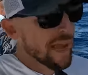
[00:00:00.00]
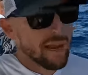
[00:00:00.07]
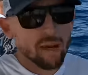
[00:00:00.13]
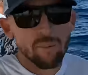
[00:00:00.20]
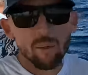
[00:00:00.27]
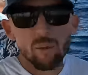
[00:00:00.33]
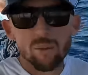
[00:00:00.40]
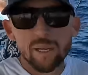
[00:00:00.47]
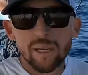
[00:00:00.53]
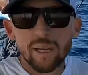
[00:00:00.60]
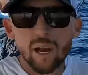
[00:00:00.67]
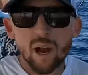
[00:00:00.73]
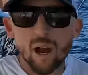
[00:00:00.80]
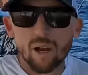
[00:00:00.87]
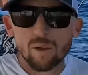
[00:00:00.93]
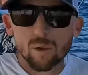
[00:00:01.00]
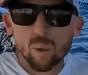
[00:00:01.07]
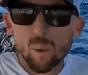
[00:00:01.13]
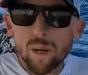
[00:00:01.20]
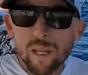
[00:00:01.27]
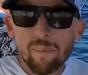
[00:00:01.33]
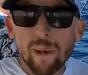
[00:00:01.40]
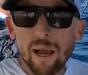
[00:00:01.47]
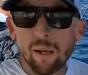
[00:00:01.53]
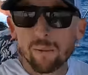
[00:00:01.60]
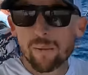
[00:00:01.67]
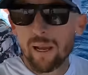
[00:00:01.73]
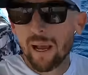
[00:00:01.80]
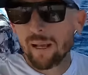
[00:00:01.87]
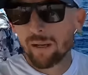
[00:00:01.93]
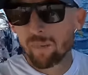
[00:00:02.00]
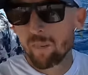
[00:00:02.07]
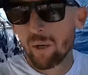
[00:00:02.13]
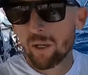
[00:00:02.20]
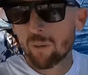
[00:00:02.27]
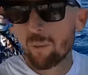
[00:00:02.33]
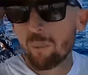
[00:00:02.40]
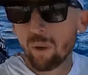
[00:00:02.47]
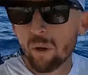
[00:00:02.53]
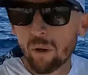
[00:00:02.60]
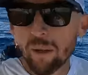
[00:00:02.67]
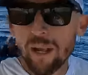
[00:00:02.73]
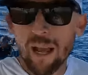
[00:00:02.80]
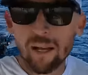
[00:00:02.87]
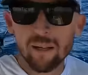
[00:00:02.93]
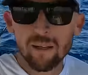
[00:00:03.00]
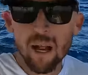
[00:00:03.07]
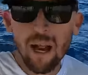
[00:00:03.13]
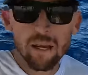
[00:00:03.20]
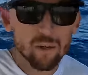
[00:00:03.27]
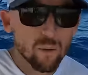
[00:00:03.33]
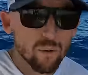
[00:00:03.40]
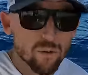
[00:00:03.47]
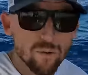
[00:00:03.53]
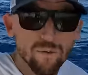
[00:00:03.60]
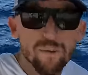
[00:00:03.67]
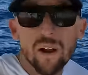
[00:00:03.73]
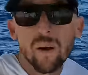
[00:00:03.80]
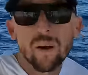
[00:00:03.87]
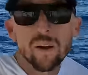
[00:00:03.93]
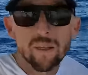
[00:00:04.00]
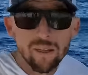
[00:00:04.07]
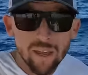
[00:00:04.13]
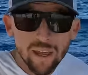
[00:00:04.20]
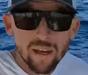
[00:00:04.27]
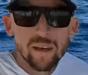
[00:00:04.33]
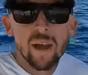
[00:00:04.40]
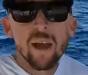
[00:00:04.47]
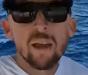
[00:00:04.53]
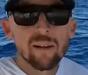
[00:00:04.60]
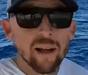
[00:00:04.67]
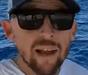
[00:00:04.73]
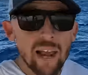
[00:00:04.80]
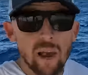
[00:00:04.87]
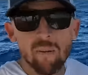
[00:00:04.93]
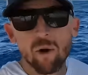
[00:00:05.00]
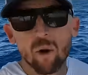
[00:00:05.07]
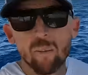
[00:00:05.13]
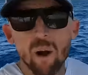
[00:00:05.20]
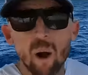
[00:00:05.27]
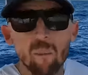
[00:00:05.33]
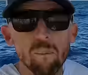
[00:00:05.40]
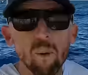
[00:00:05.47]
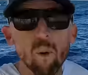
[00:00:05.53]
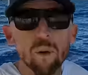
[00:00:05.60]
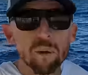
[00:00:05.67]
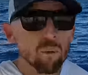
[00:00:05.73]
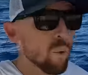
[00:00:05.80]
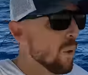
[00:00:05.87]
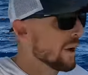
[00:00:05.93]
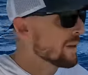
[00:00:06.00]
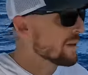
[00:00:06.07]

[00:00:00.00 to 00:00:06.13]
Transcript: and I'm using a 20 pound test, but it's Berkley X9, so it's very thin diameter, about 0.17.